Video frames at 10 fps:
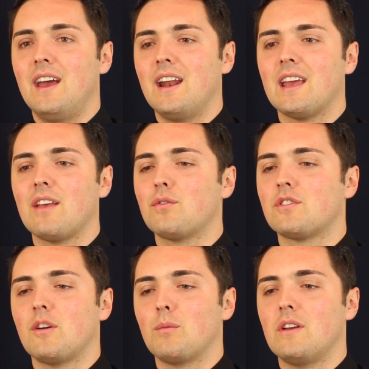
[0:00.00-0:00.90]
And I guess for
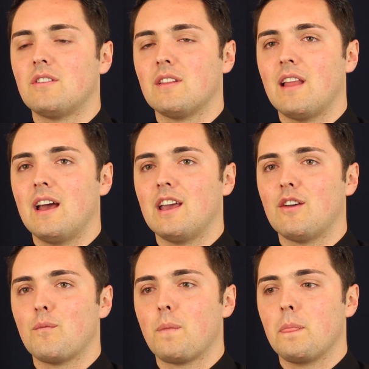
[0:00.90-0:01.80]
some reason,
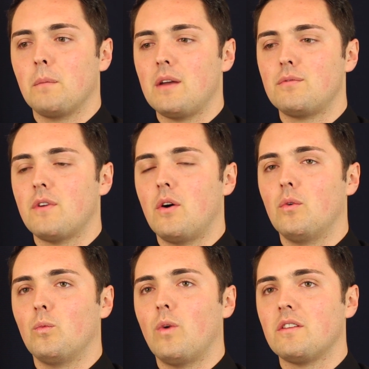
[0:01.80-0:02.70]
like, my
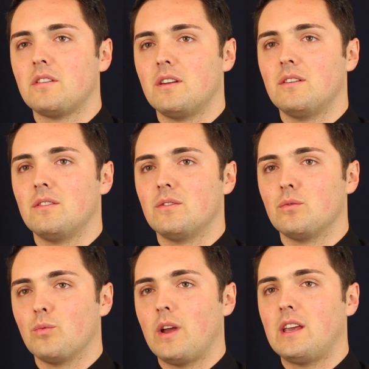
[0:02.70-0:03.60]
phone wasn't
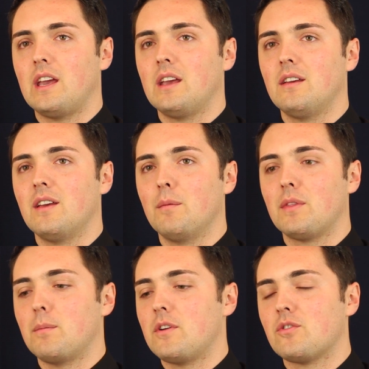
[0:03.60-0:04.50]
ringing,
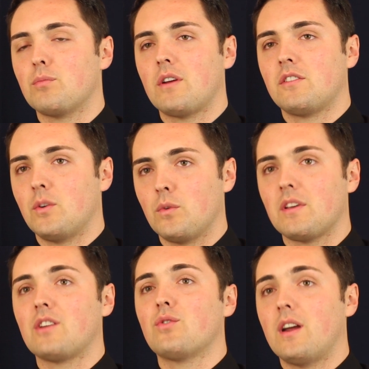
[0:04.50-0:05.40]
but the mission president was
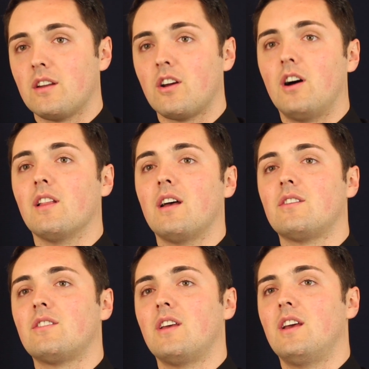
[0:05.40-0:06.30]
like trying to call
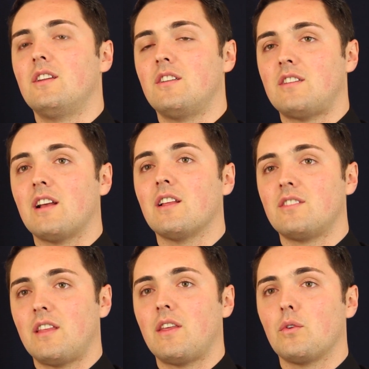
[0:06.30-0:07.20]
us to tell
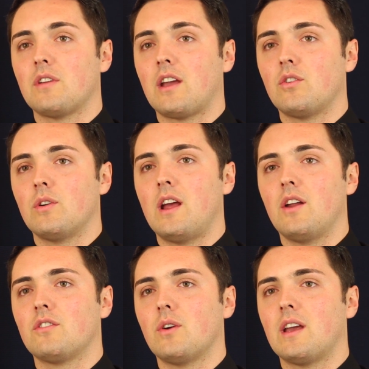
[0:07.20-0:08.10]
us that there was like a
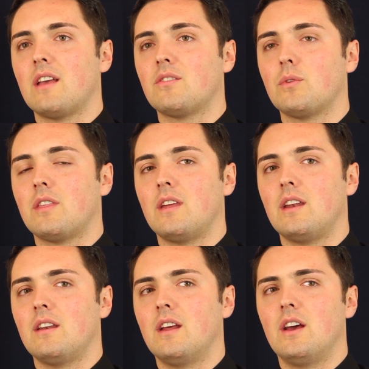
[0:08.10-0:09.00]
tornado. So I guess
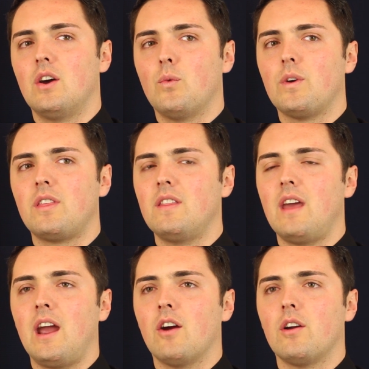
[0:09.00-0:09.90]
within
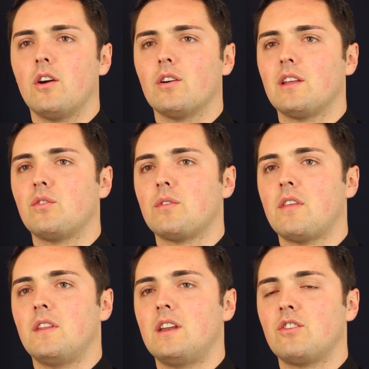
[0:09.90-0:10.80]
the area, or at least
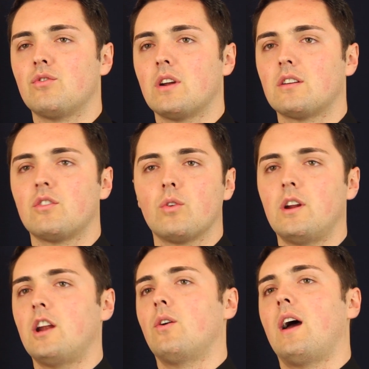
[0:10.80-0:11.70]
within the district, a
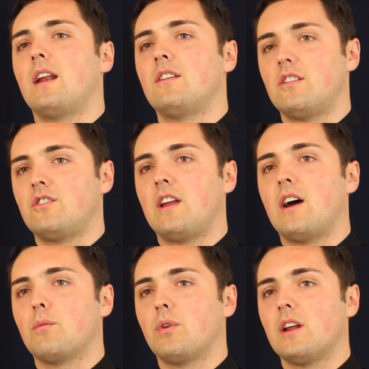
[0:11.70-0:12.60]
tornado had touched
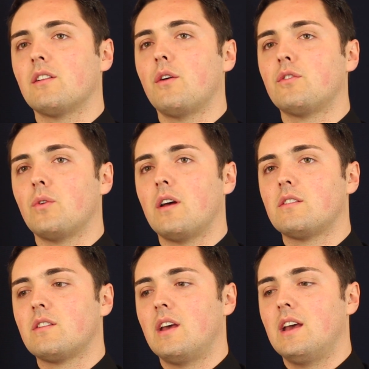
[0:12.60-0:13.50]
down pretty close to
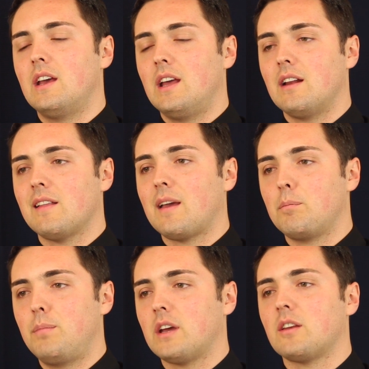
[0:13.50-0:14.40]
us and it
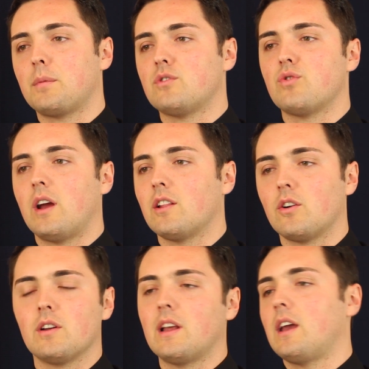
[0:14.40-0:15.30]
like picked up a
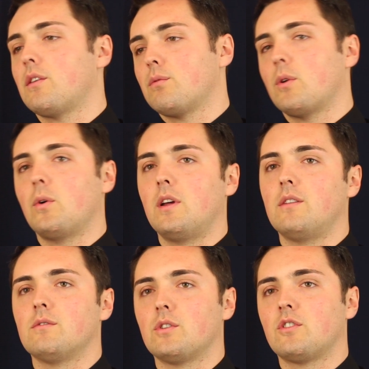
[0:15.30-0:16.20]
trailer and like threw
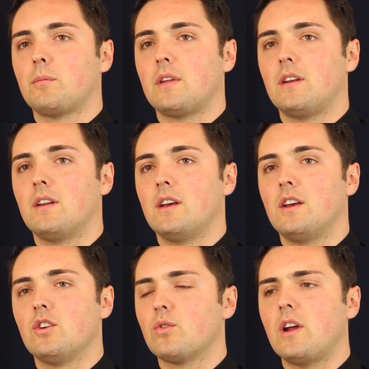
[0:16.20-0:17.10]
it or something.
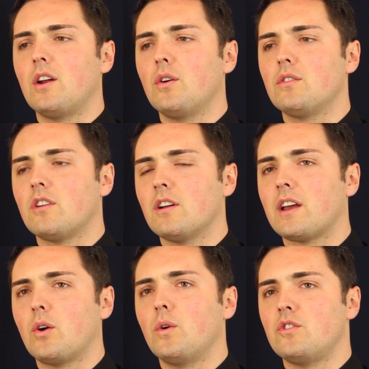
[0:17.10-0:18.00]
Tornadoes are
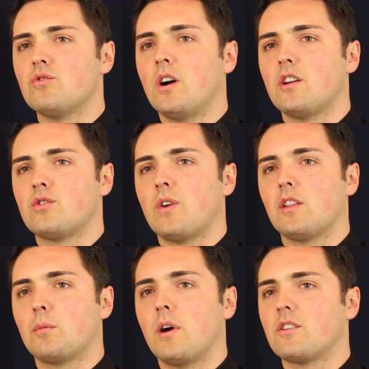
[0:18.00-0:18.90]
like always drawn to
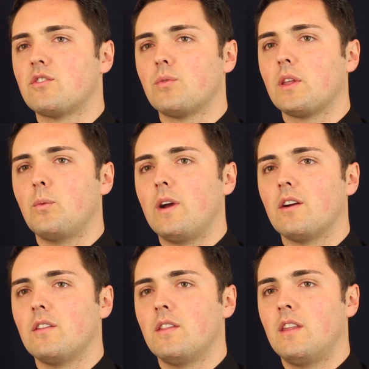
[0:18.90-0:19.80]
trailer parks. It's really
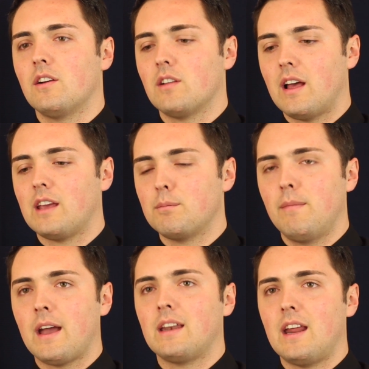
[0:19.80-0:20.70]
weird. They're like
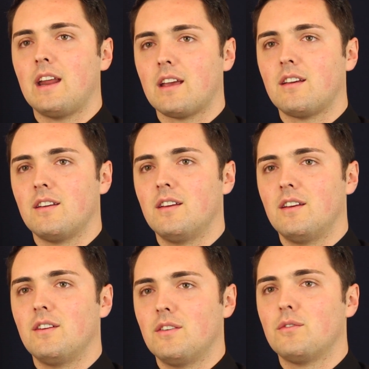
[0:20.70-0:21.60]
magnetic
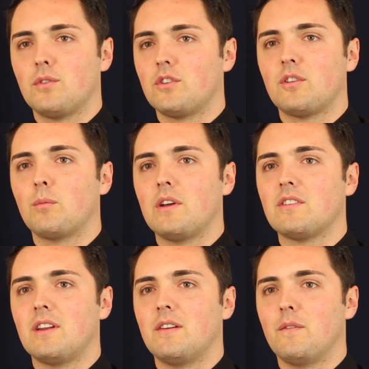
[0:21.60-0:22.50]
for some
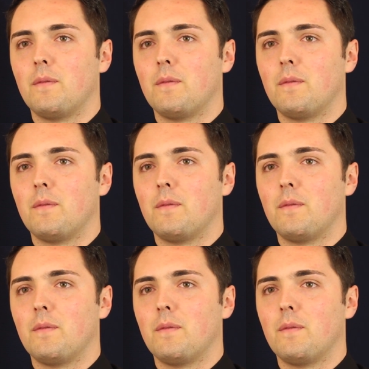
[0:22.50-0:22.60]
reason.